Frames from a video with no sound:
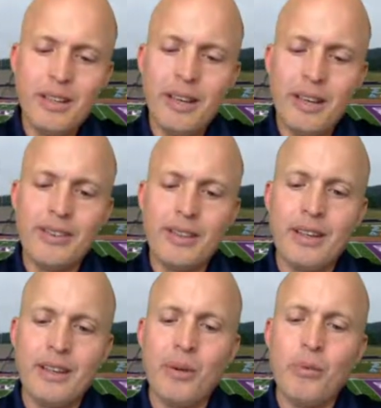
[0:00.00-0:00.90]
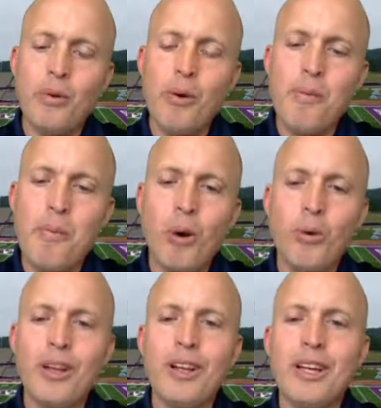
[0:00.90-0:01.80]
anything that would
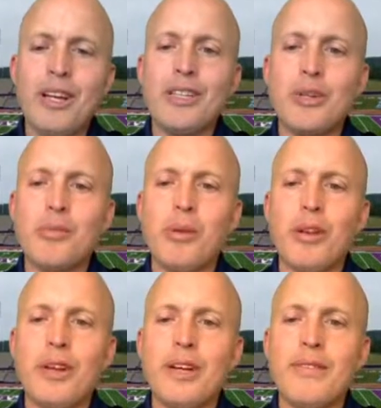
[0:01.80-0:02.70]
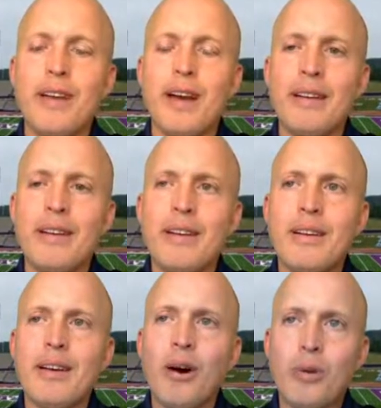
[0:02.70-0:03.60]
remotely lead you to believe that
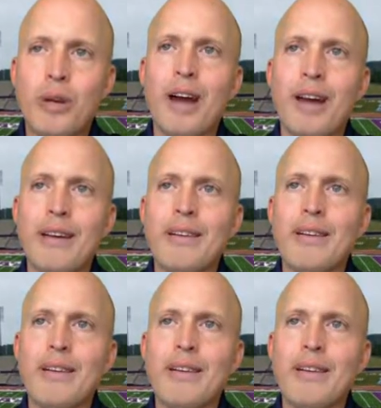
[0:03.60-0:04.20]
okay,